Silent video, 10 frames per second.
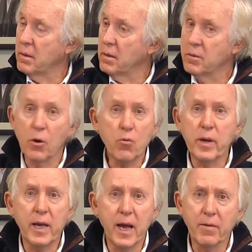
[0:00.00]
don't we
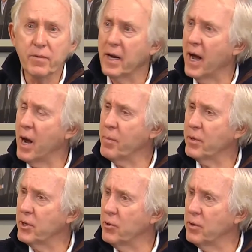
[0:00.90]
have an
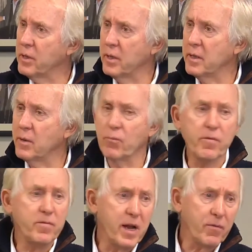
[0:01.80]
opportunity that we've
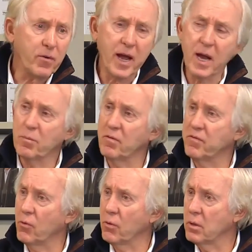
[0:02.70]
never had
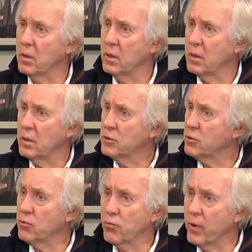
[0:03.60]
before to
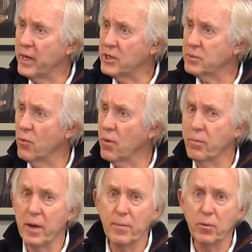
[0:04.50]
reach more
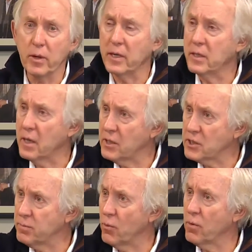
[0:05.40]
people and
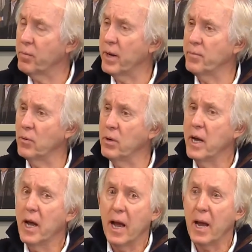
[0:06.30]
touch more people
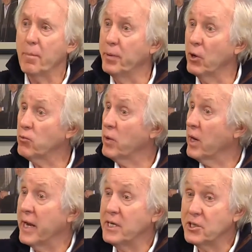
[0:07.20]
and build
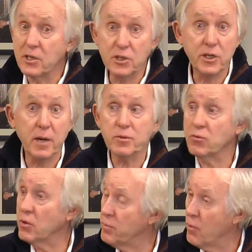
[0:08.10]
relationships
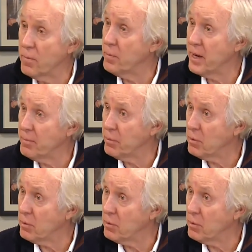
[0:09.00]
with more people?